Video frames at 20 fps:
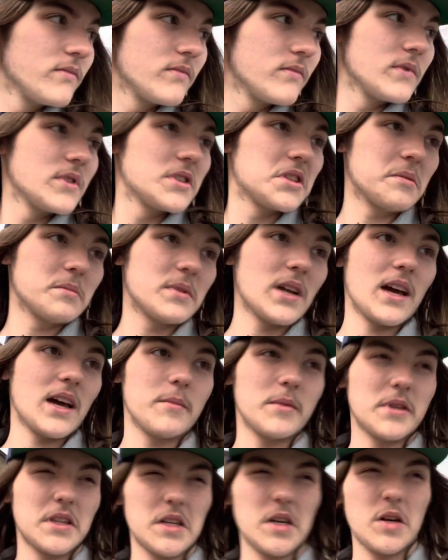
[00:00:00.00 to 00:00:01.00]

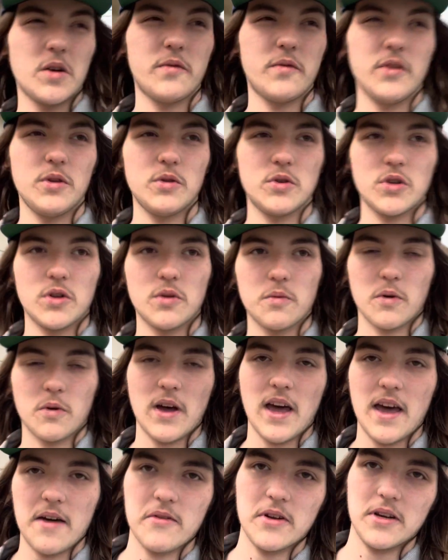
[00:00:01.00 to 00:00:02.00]
sometime in the near future we'll
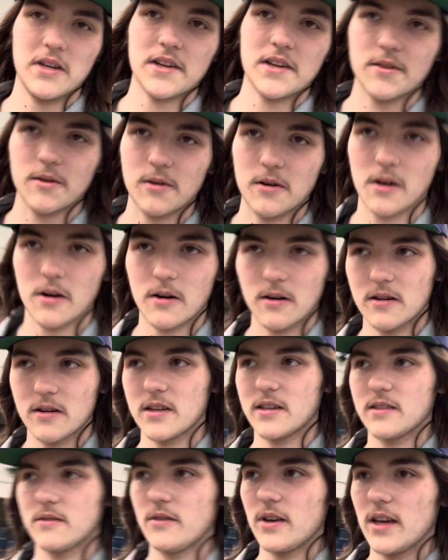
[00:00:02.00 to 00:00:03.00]
have another car
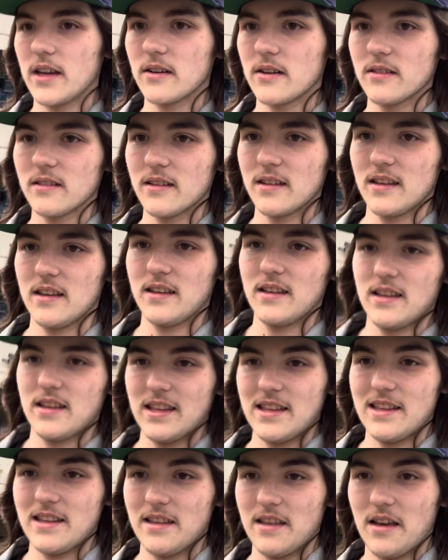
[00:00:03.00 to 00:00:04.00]
to unveil,
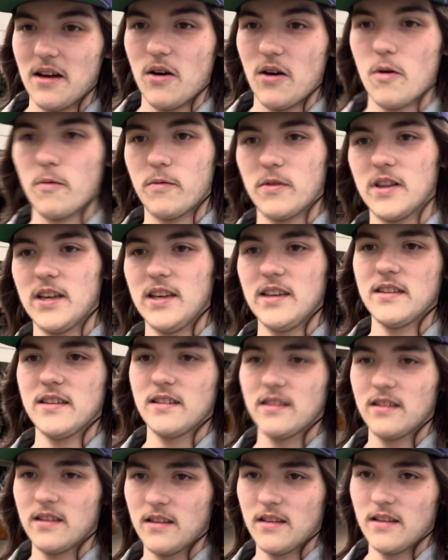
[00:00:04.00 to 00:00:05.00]
hopefully.
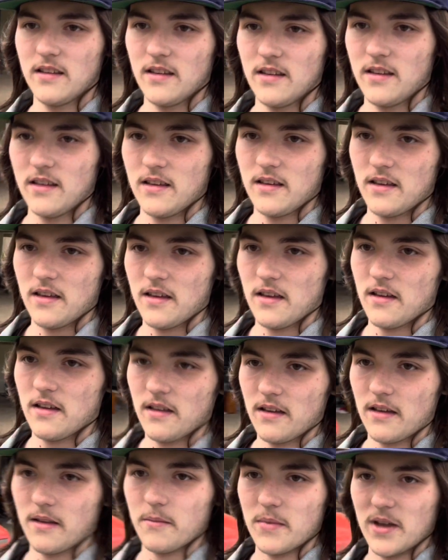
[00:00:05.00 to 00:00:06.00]

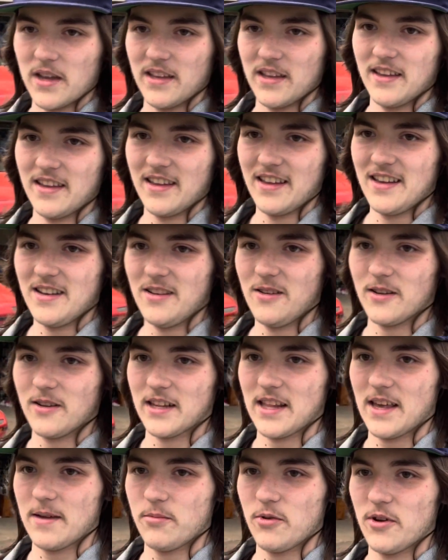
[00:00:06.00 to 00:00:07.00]
But look at
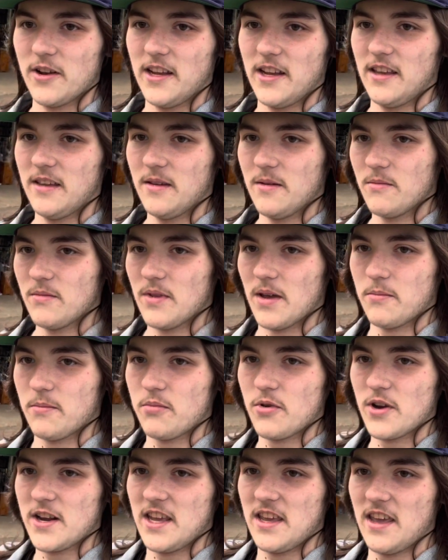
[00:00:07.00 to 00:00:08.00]
that pretty
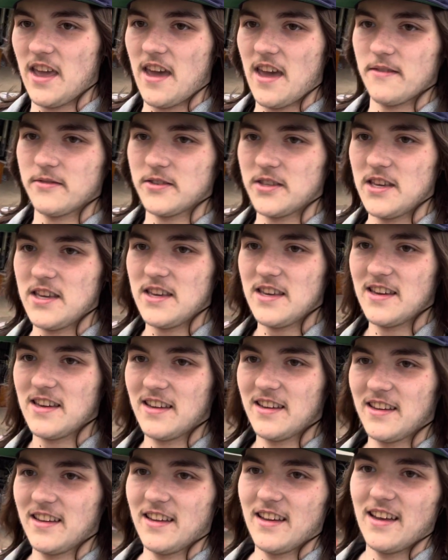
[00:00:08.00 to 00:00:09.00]
FC.
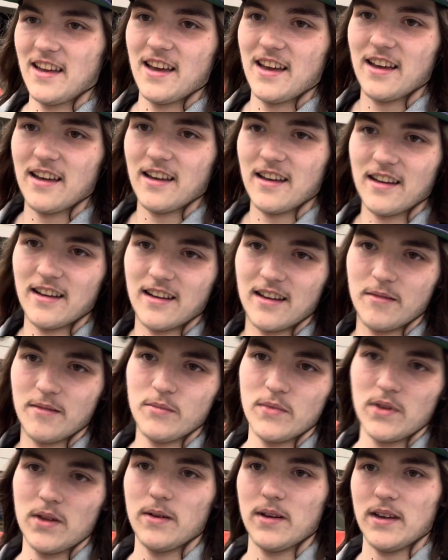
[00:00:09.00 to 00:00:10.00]

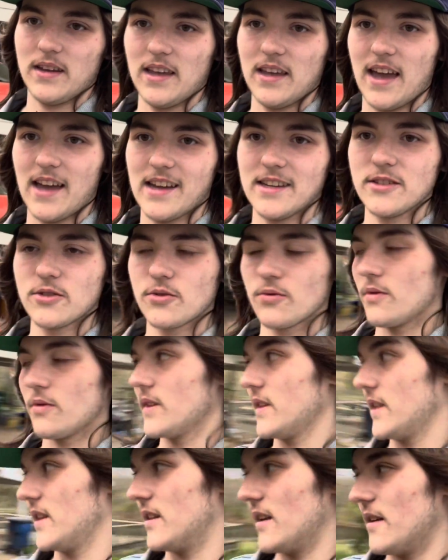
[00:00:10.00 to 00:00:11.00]
Yeah, I just
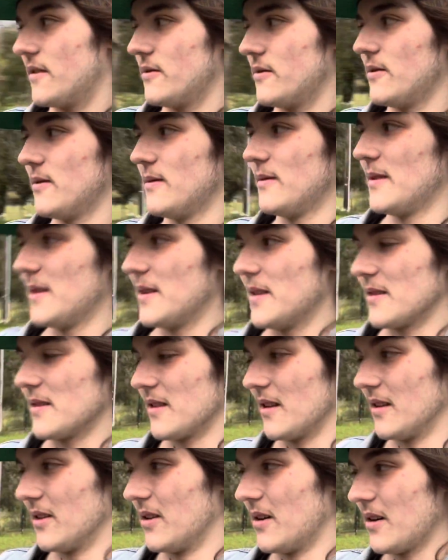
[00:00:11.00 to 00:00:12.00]
really love
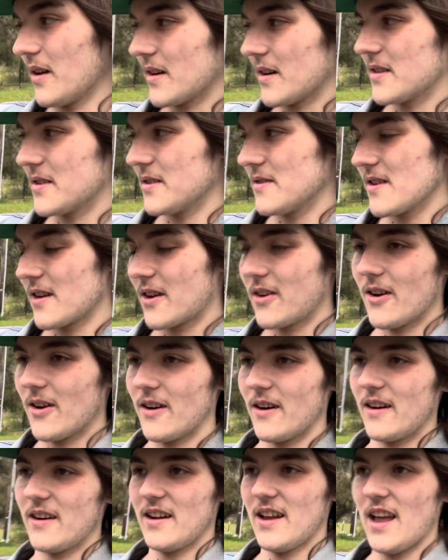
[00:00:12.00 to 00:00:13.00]
the looks of the
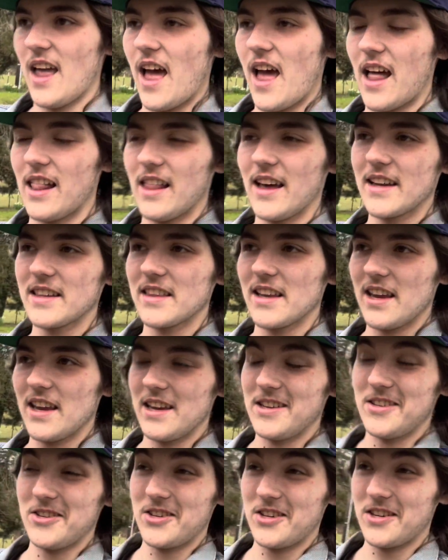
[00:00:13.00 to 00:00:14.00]
car. I like the
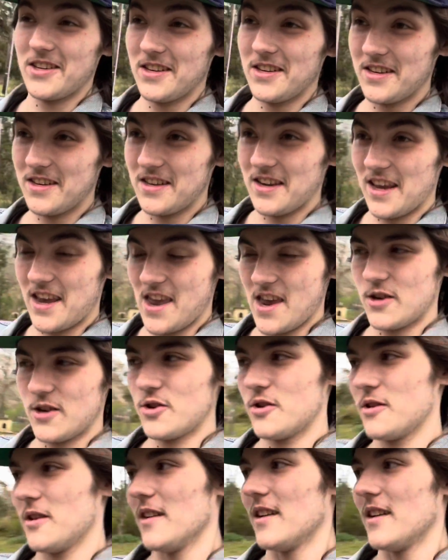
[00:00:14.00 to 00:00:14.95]
engine-ish.